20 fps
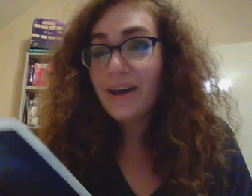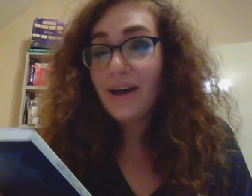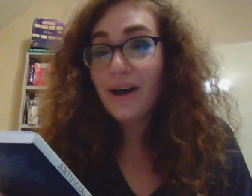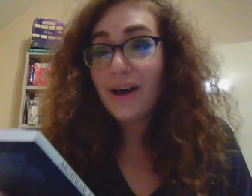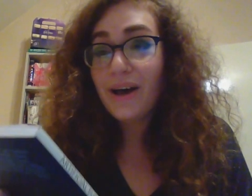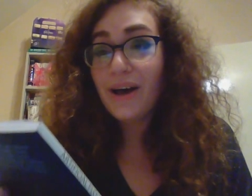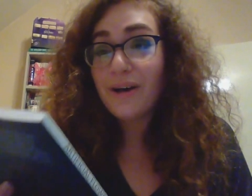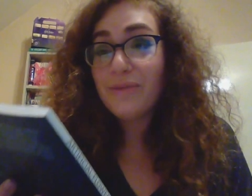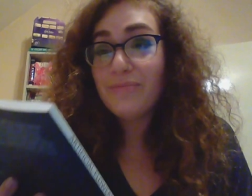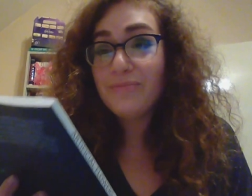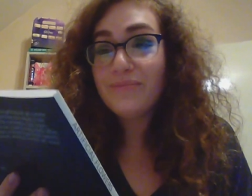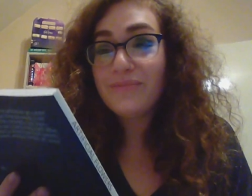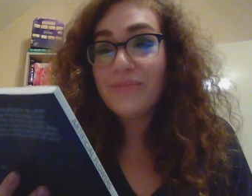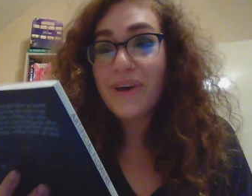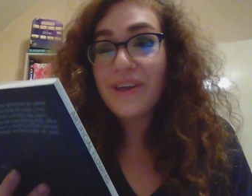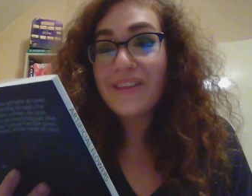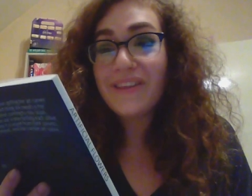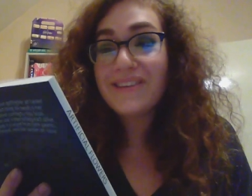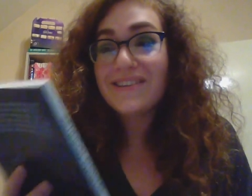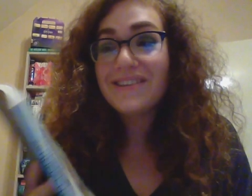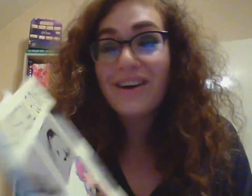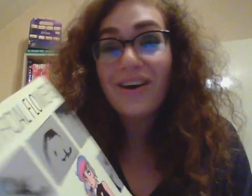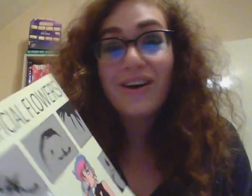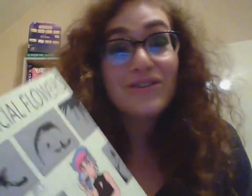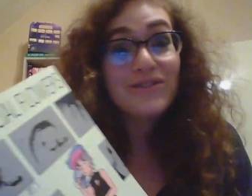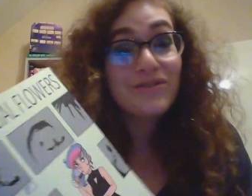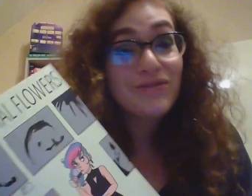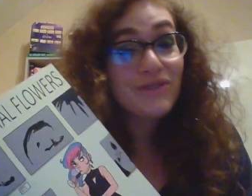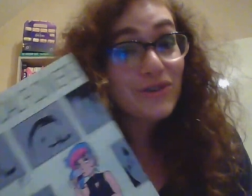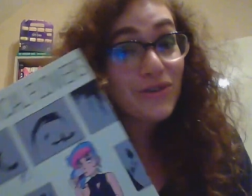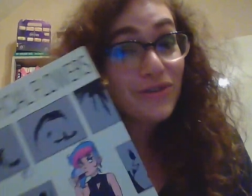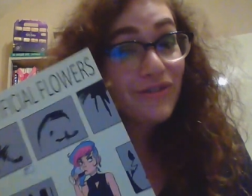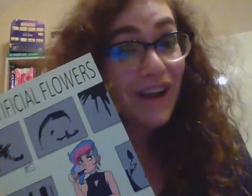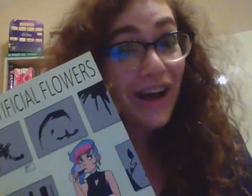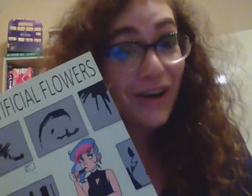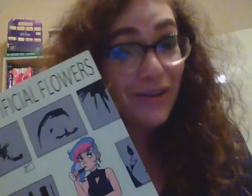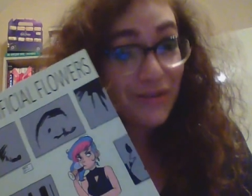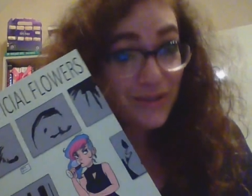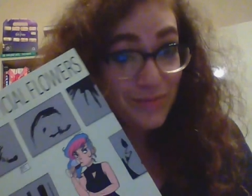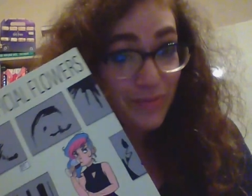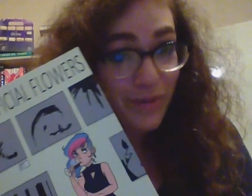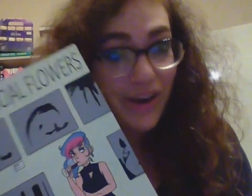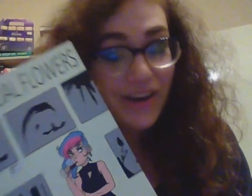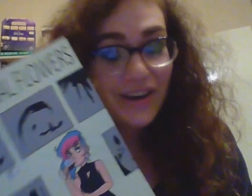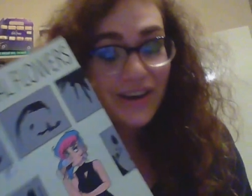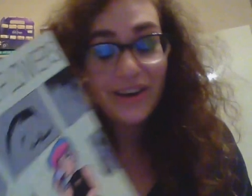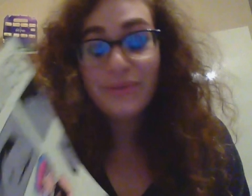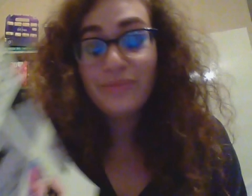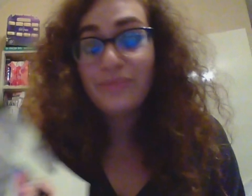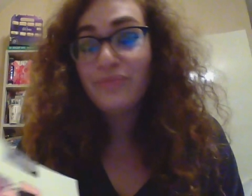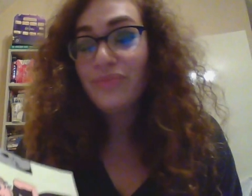And this is Artificial Flowers by her.